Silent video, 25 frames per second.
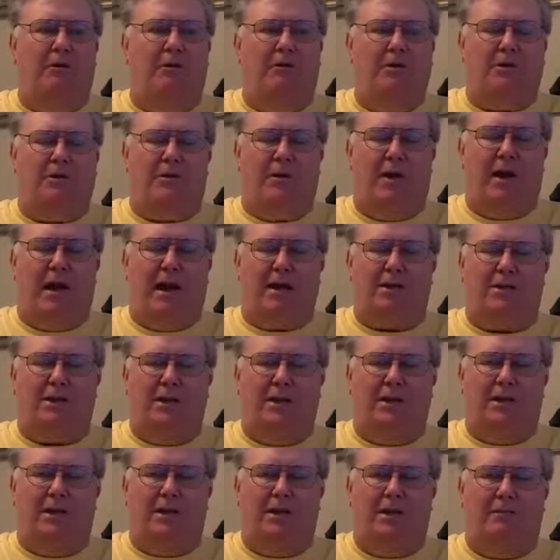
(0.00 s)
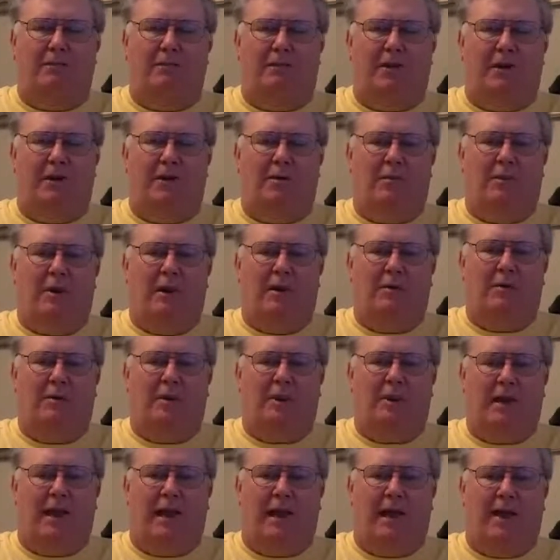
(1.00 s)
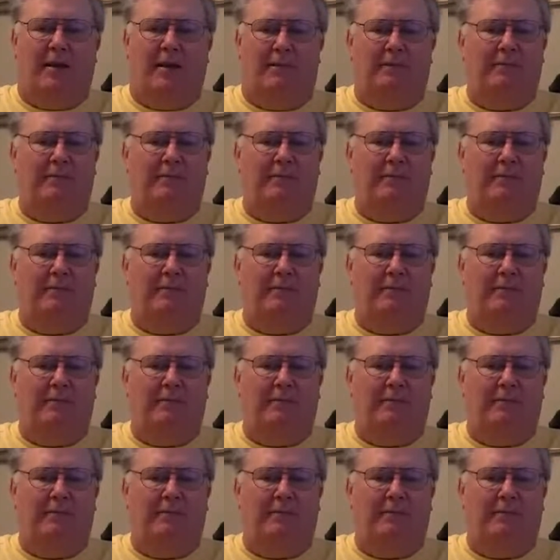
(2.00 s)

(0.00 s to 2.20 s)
So I actually did very well with that.